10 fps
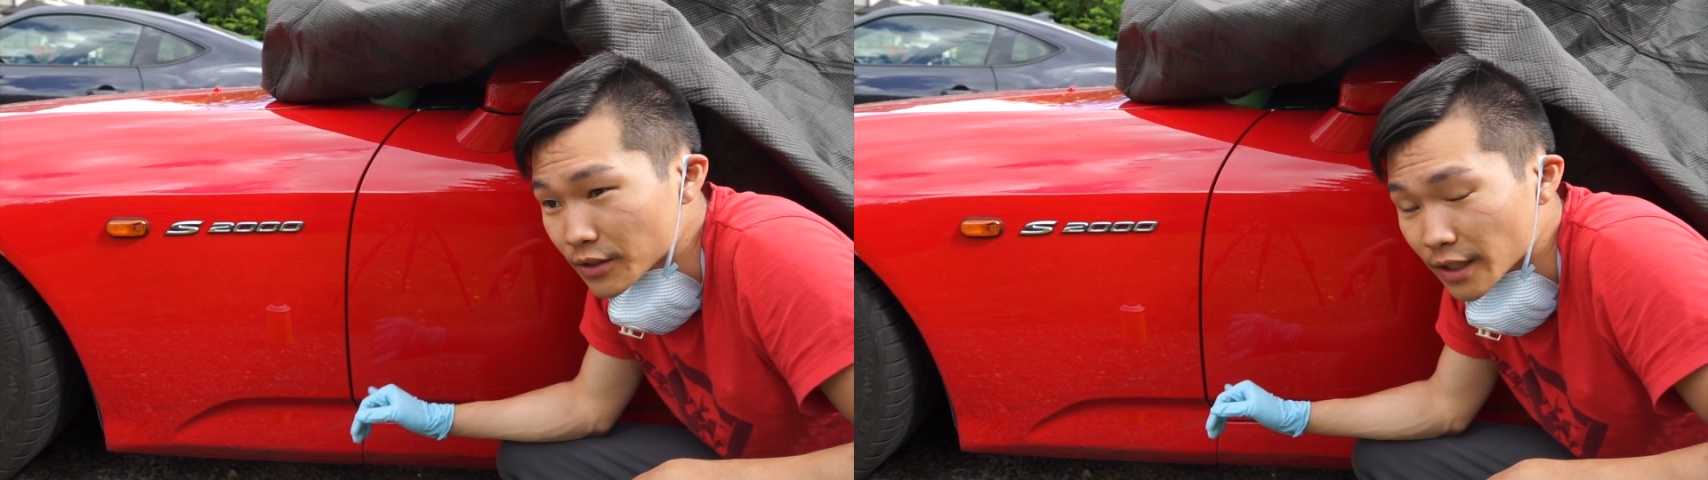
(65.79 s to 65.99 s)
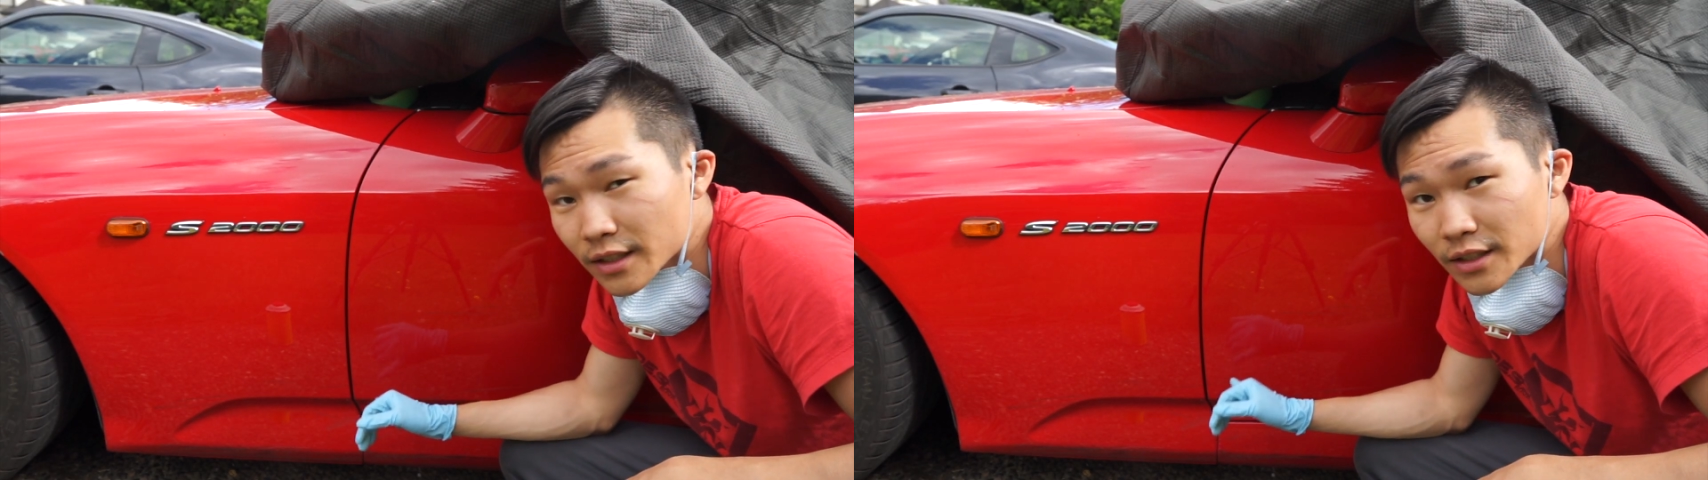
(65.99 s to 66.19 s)

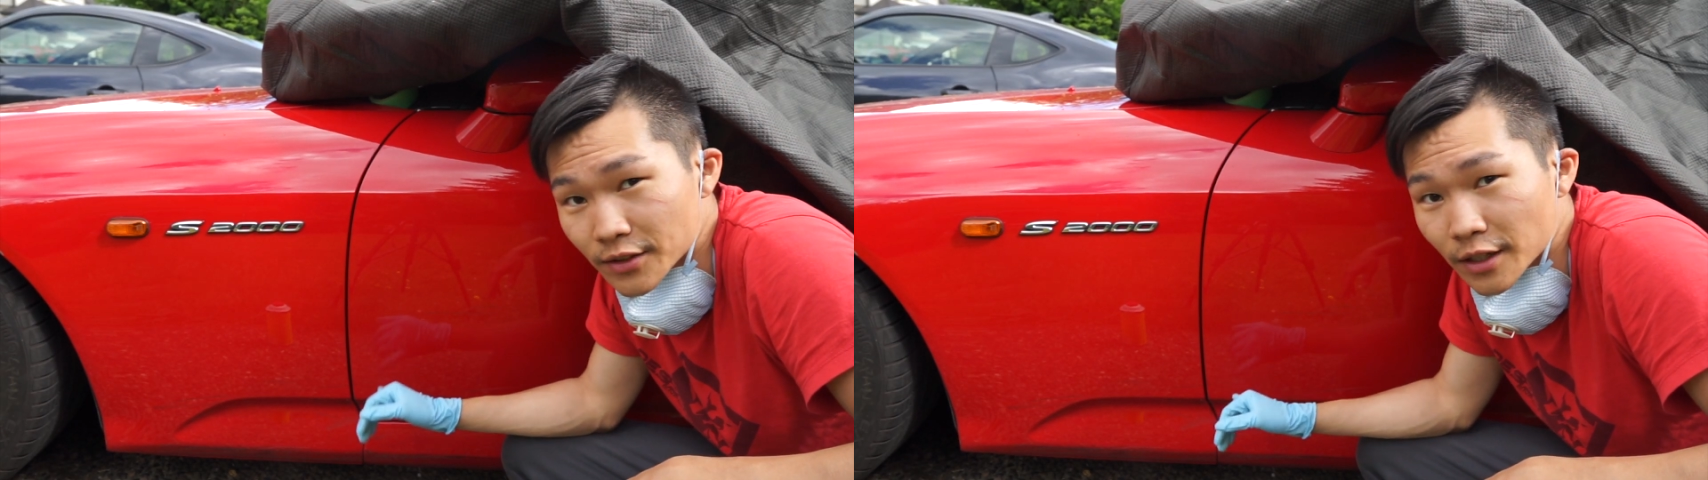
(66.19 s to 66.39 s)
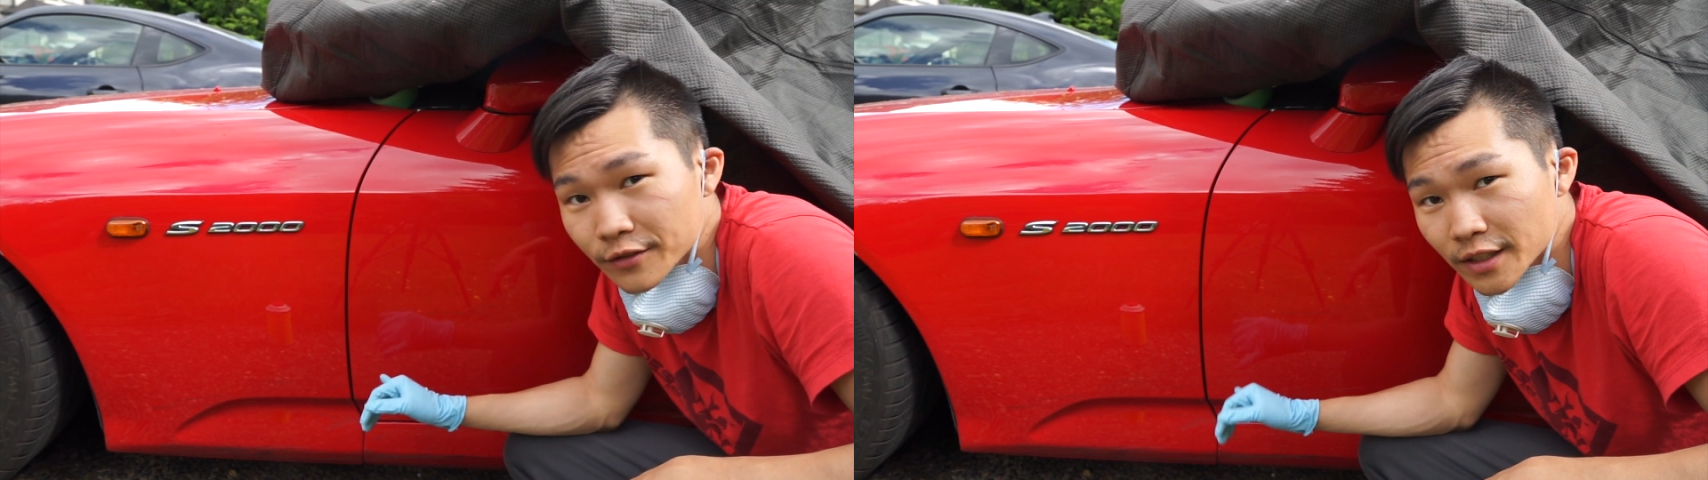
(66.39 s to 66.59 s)
to get these
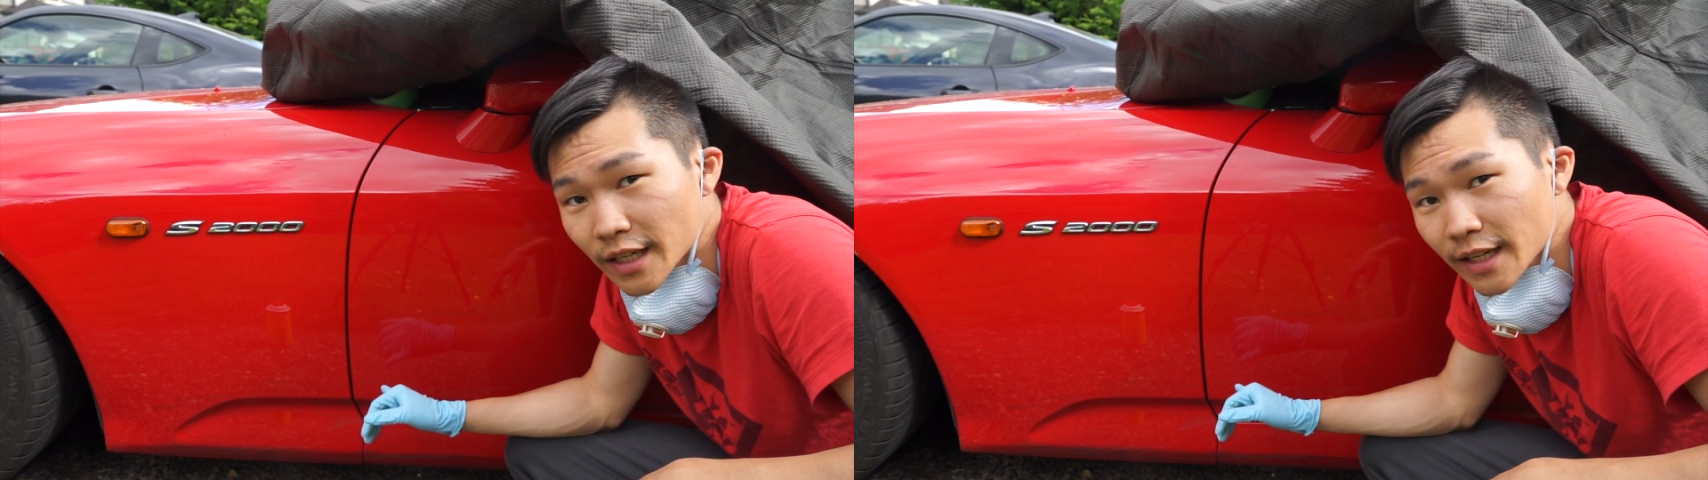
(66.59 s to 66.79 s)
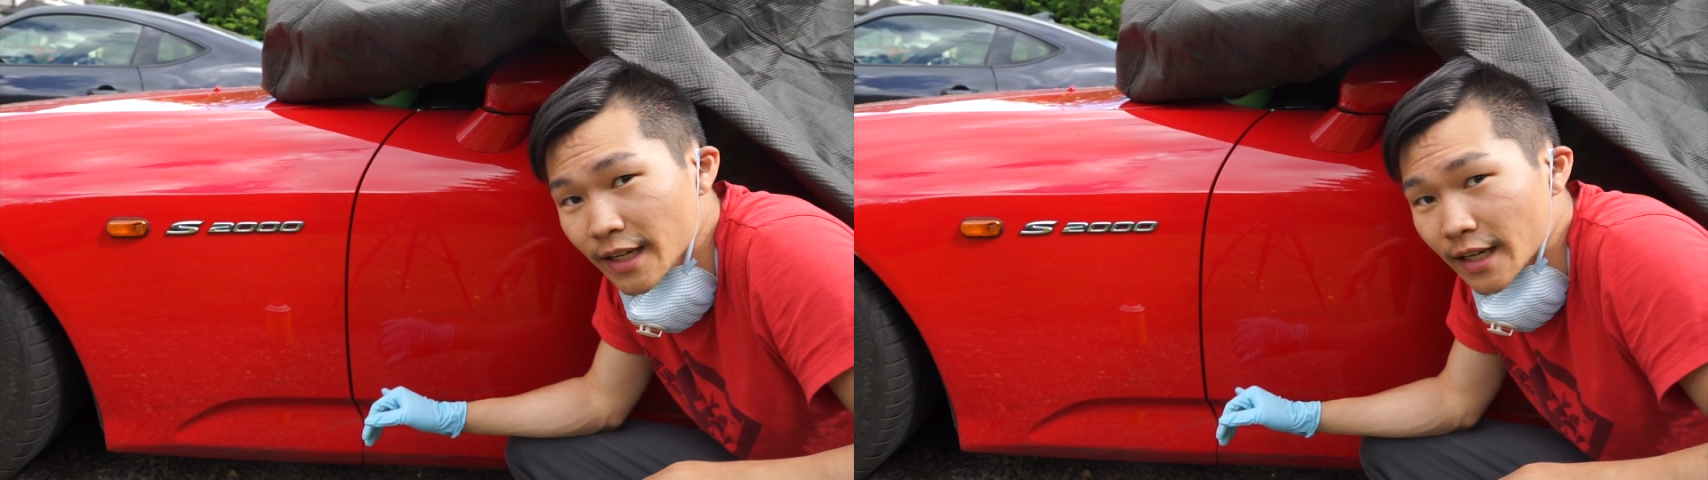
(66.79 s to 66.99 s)
off
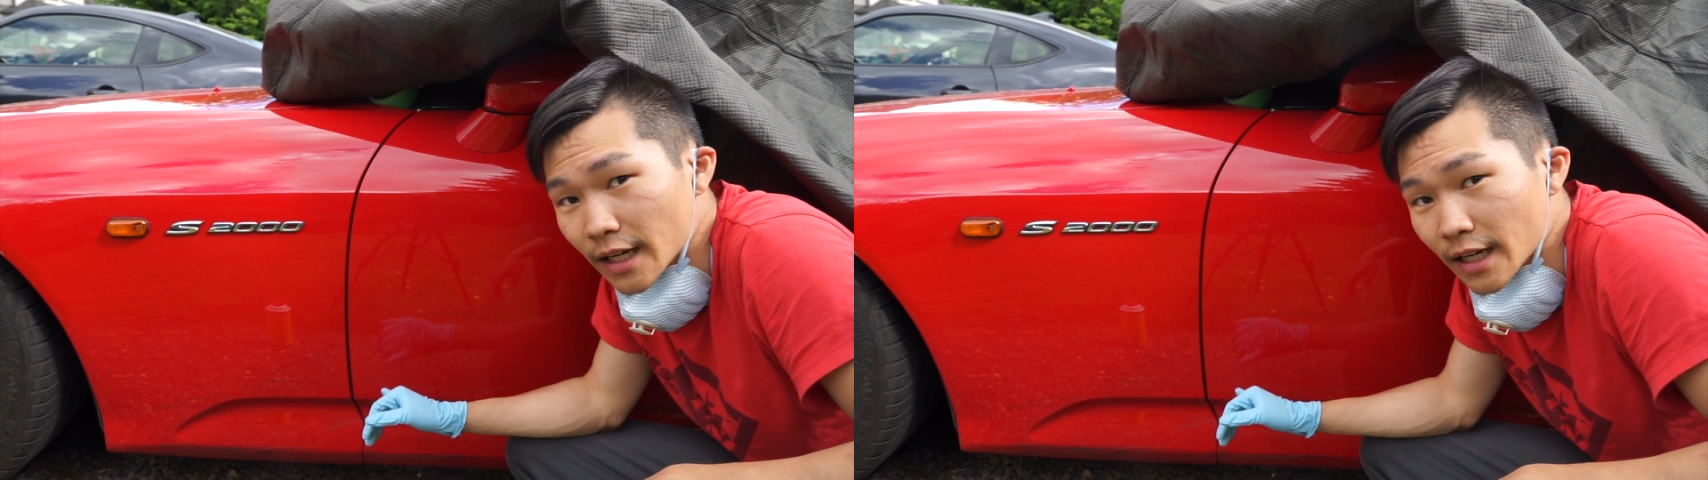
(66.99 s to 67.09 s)
today.